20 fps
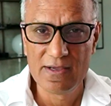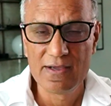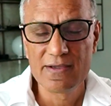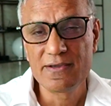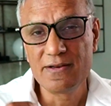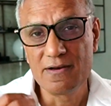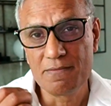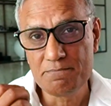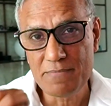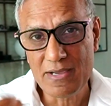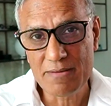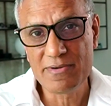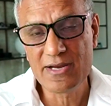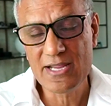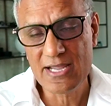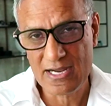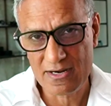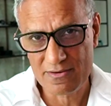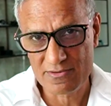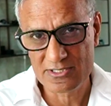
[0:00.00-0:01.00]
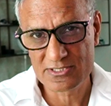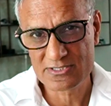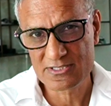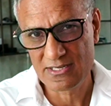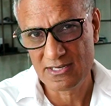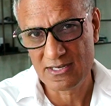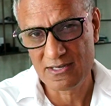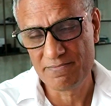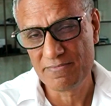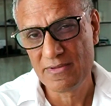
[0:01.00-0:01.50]
you know, memory errors,
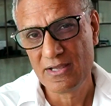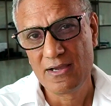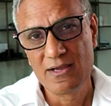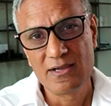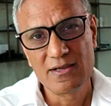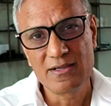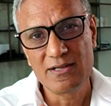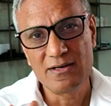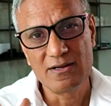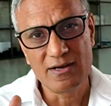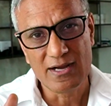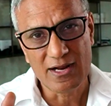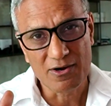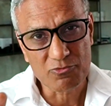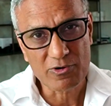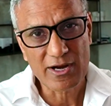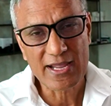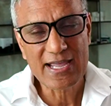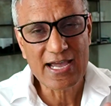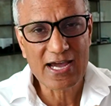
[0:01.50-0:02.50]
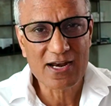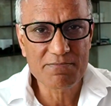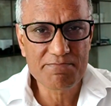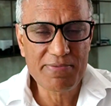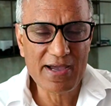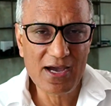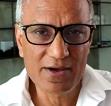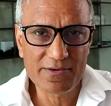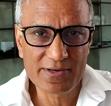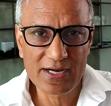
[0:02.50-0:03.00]
um, you know, array out of
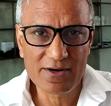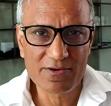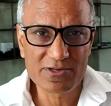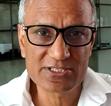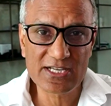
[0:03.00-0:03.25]
bound errors.